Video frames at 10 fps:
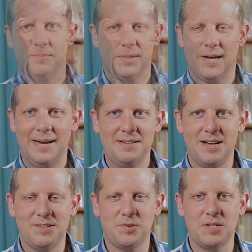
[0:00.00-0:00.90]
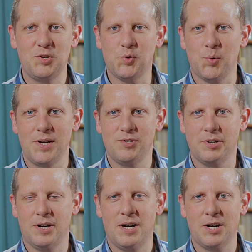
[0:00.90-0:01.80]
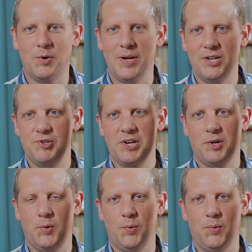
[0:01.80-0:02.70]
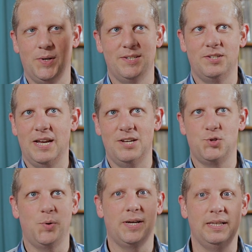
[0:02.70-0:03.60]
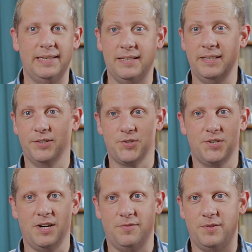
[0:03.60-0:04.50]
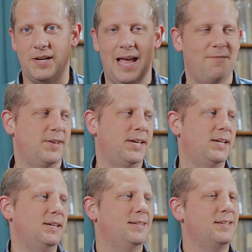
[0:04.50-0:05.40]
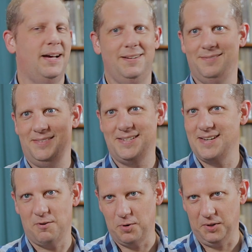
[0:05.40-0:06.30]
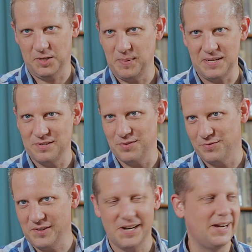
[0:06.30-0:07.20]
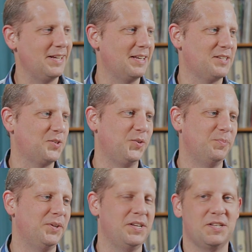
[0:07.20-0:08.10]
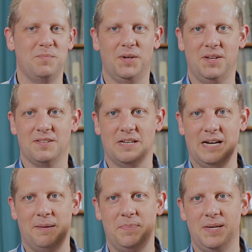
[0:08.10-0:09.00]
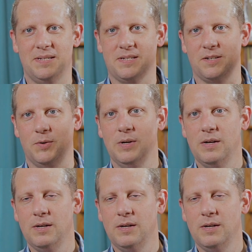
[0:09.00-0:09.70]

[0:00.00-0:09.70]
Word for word: But I just enjoy Chicago in general. I enjoy collecting their stuff and having it. It's not real expensive to find. They sold millions and millions of copies. So,